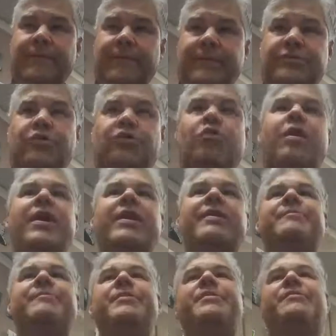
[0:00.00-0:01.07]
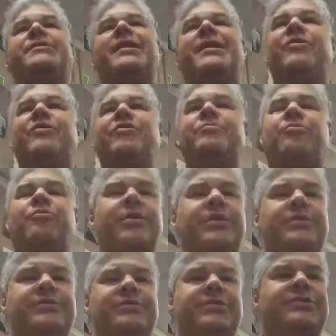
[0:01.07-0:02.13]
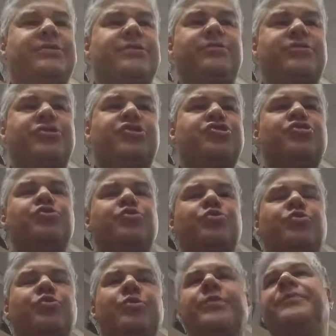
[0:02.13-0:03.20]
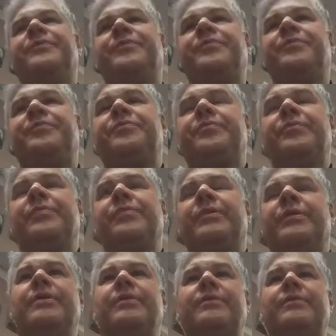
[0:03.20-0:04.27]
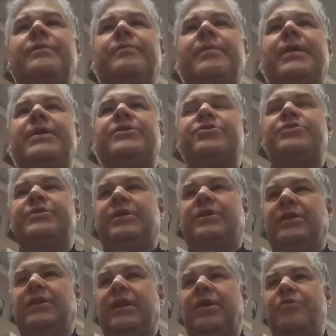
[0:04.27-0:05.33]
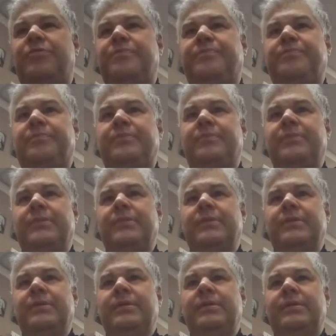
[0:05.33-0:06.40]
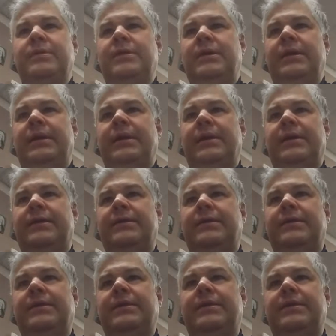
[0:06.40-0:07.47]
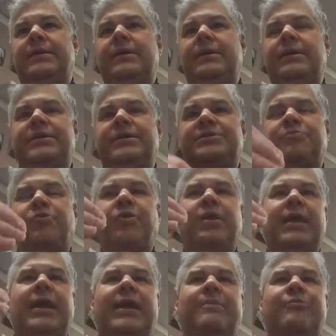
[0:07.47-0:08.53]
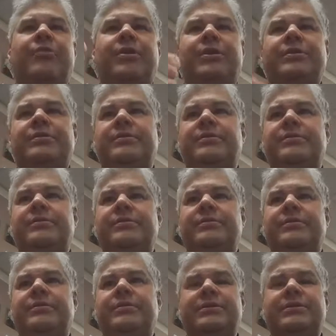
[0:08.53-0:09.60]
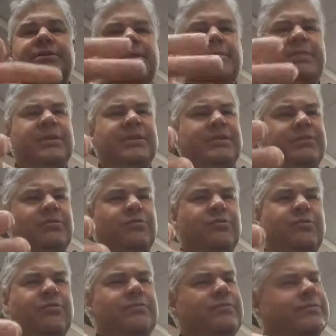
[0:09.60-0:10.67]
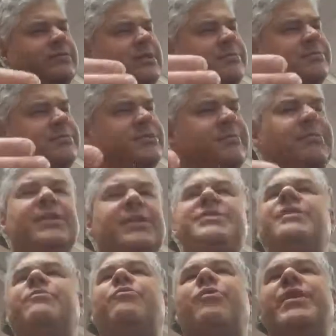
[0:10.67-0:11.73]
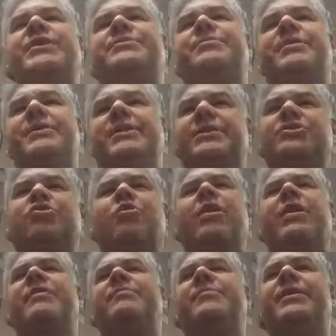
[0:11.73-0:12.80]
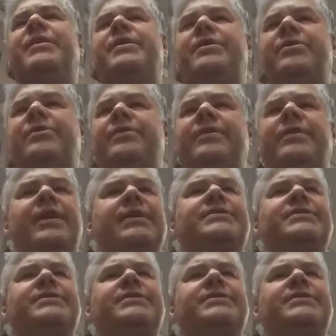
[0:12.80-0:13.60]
so quite a bit of counterpoint in just those two measures alone. And it gets more elaborate. It seems simple in some ways, but he does quite a bit here. In the next